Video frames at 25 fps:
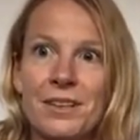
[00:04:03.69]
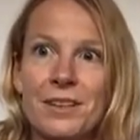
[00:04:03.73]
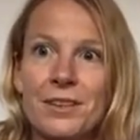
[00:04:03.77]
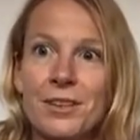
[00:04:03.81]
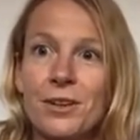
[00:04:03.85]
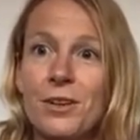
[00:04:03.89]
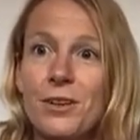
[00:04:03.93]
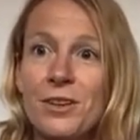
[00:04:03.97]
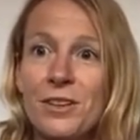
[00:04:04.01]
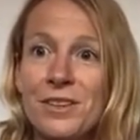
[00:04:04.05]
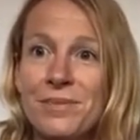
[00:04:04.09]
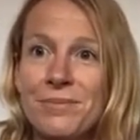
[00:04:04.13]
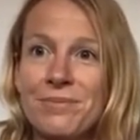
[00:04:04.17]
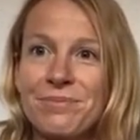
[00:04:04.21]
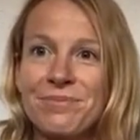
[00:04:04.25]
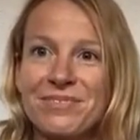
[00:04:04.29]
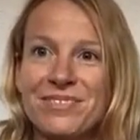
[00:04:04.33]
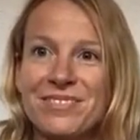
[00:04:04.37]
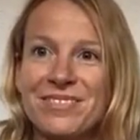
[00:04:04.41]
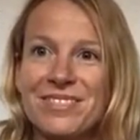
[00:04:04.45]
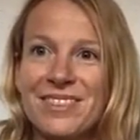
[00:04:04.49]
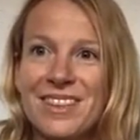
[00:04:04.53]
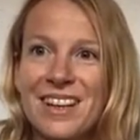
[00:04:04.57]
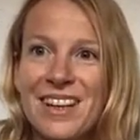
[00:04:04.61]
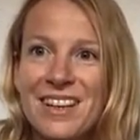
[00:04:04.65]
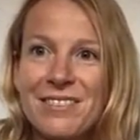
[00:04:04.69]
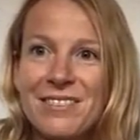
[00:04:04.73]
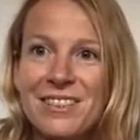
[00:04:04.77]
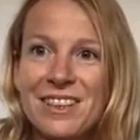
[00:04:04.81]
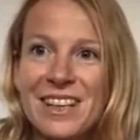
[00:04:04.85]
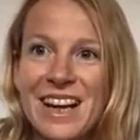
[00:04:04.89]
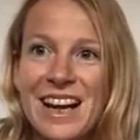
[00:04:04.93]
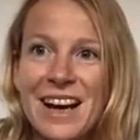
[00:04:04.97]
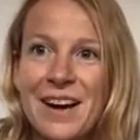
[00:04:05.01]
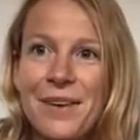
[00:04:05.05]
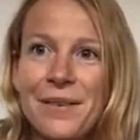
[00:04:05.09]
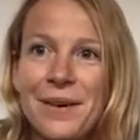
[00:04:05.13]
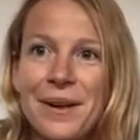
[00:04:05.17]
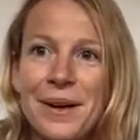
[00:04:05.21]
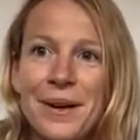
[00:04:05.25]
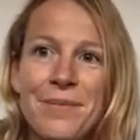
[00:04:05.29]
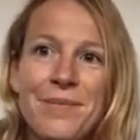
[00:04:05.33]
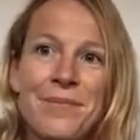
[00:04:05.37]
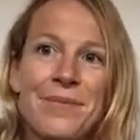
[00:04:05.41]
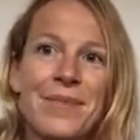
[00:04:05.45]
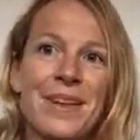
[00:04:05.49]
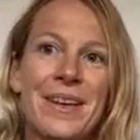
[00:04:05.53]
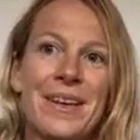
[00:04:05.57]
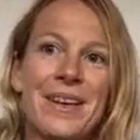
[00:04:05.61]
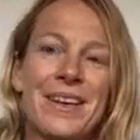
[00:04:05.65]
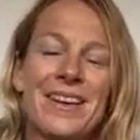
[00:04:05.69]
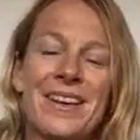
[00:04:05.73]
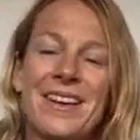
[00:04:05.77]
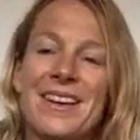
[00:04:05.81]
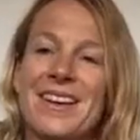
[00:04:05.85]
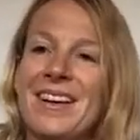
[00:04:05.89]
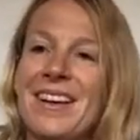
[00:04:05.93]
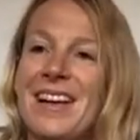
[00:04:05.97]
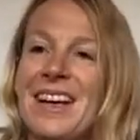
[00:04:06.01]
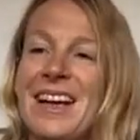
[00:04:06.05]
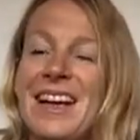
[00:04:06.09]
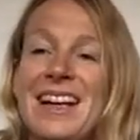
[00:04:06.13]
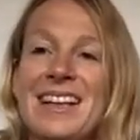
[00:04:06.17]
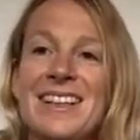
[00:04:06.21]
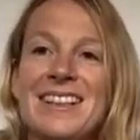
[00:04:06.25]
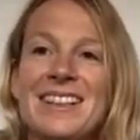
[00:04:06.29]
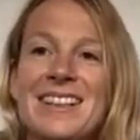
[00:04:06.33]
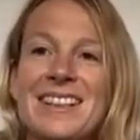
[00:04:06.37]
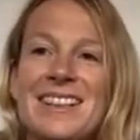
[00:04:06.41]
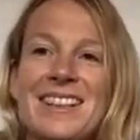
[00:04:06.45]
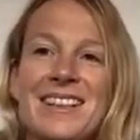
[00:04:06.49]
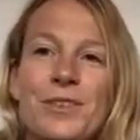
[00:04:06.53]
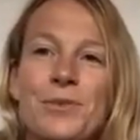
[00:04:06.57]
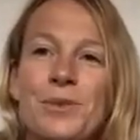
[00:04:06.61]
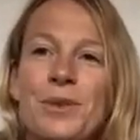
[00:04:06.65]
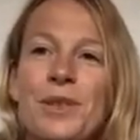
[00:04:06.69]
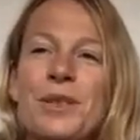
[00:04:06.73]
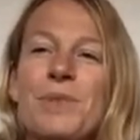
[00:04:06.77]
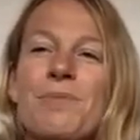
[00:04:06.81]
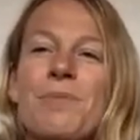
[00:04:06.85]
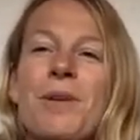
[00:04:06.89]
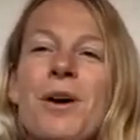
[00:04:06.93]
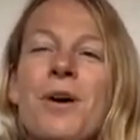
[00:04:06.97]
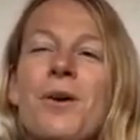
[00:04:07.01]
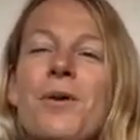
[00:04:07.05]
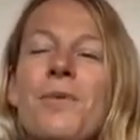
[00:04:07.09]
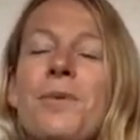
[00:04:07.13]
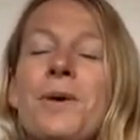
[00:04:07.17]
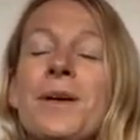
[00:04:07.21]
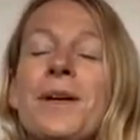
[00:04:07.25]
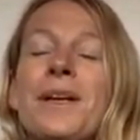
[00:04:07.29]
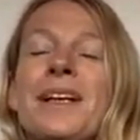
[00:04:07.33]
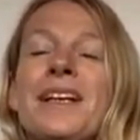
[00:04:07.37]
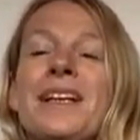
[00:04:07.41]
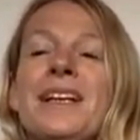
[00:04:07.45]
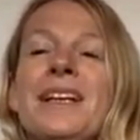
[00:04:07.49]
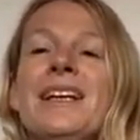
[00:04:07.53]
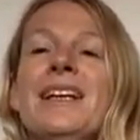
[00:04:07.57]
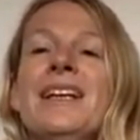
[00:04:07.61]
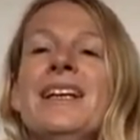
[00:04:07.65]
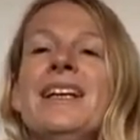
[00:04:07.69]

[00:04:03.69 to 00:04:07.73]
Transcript: clock every hour and just squeezed my whole body,